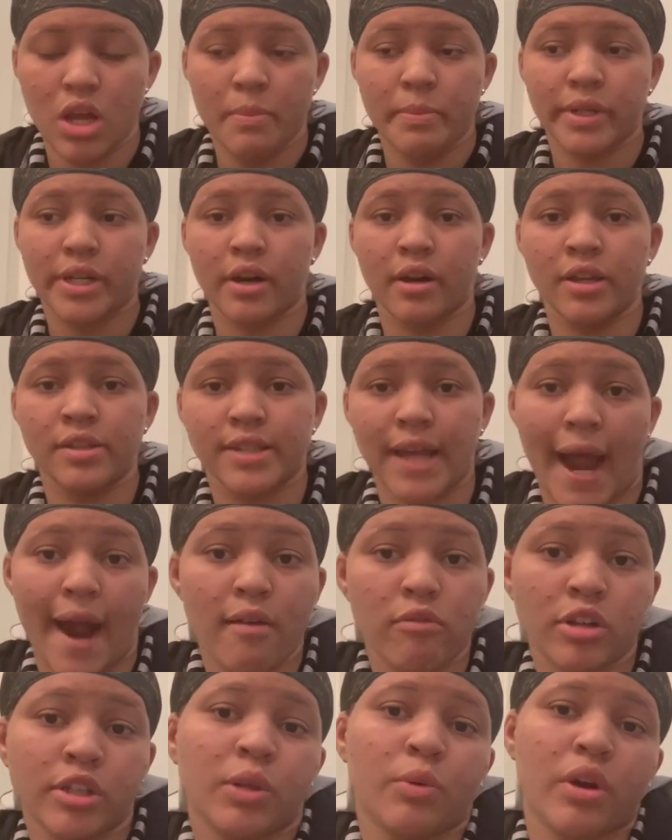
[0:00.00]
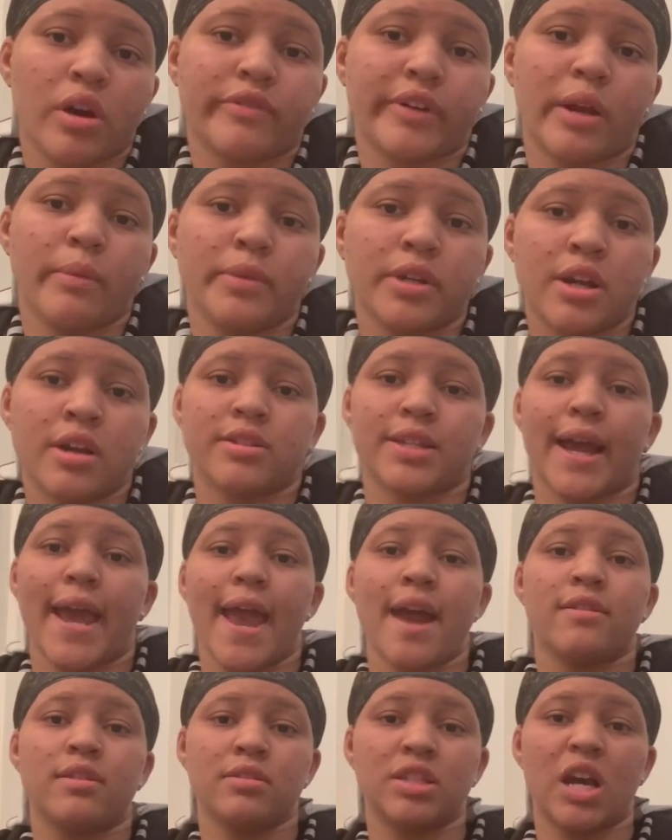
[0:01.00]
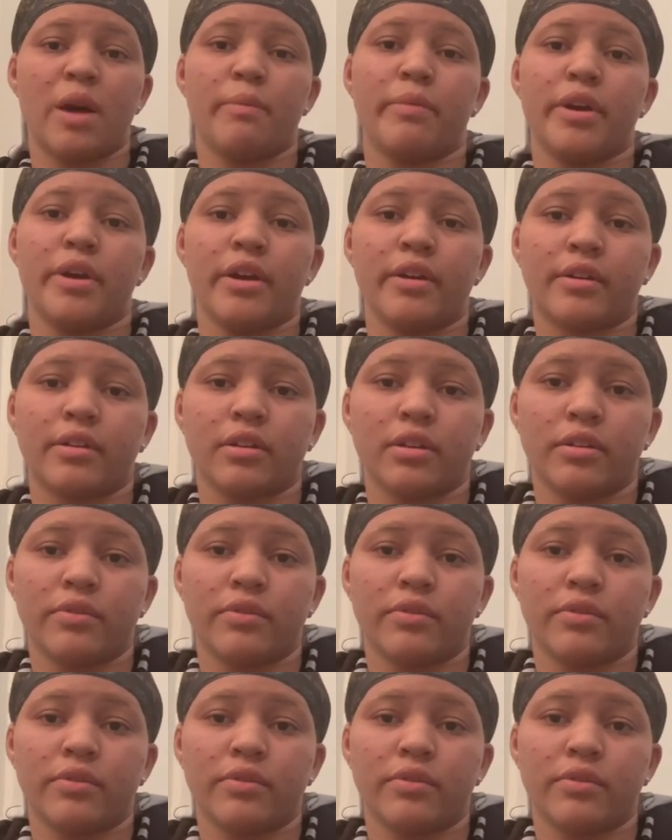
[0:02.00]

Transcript: because I really didn't want to fight because I had just got back